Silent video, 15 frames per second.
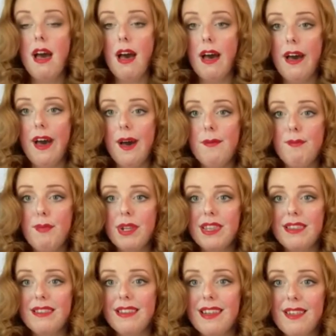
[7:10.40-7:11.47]
Um,
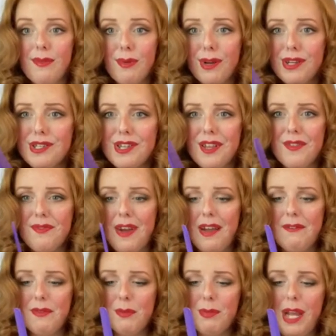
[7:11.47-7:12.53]
but this works just fine
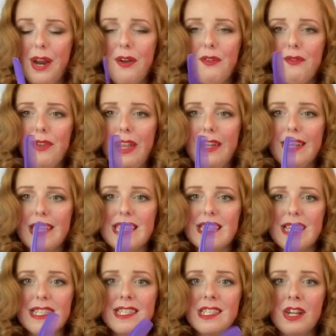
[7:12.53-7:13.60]
for me. I don't feel like it's
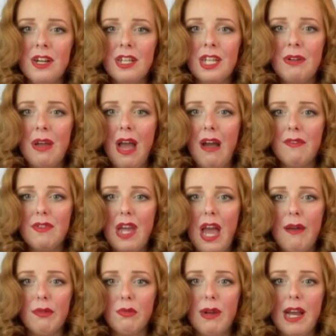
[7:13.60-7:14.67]
necessary that you have to
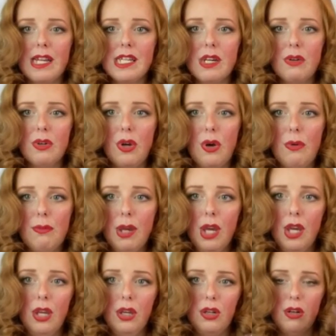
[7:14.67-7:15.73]
have a rat tail comb.
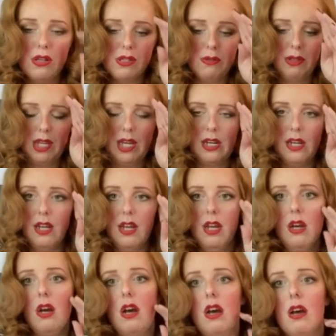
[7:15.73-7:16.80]
You can also get
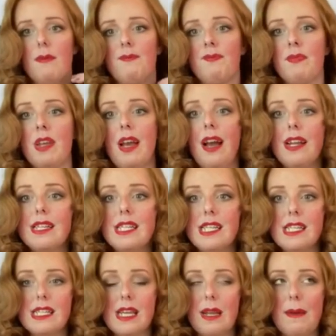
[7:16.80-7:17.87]
um, a
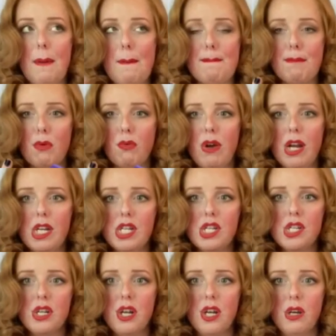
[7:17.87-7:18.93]
teasing
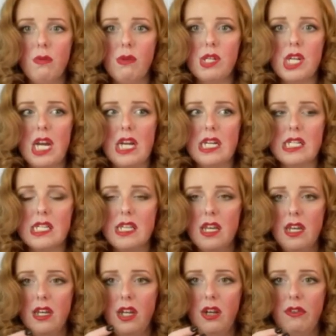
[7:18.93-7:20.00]
brush, which has,
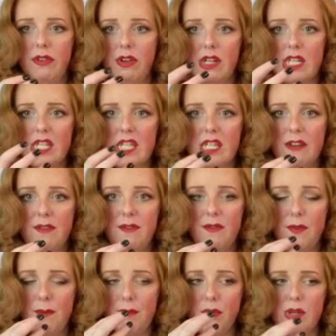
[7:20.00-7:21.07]
you know, very stiff
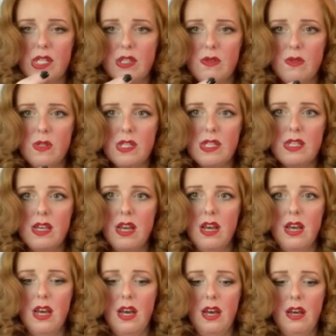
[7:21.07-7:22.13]
bristles.
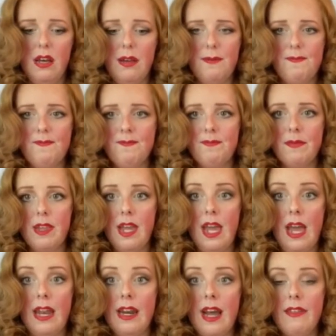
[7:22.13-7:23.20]
Um,
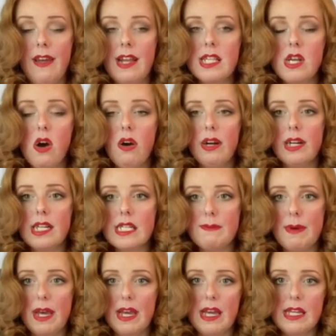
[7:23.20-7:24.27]
and that's all gonna
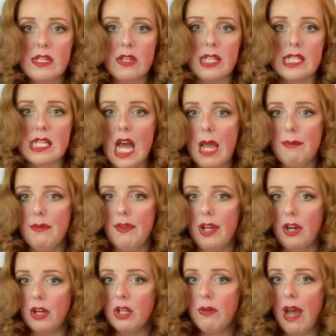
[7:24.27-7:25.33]
depend on the type of
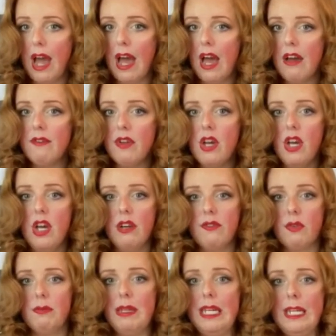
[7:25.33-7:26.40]
hair you have. For
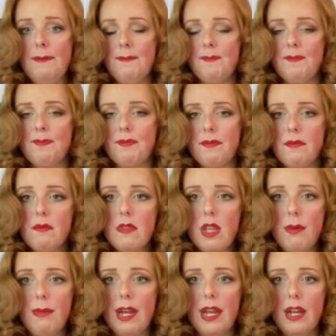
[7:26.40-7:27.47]
me,
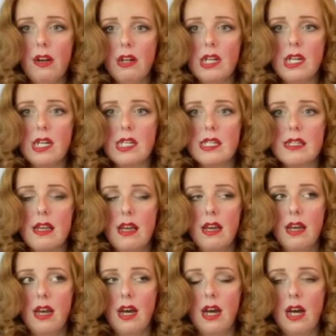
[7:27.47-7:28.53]
my hair is
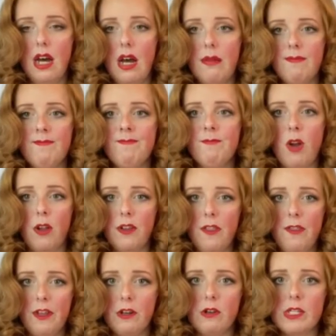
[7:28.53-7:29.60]
um, on the
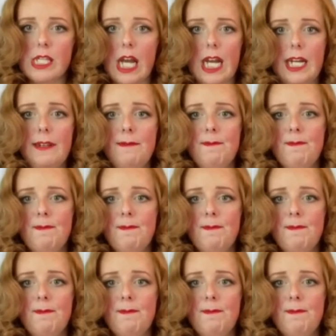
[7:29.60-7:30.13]
thinner side.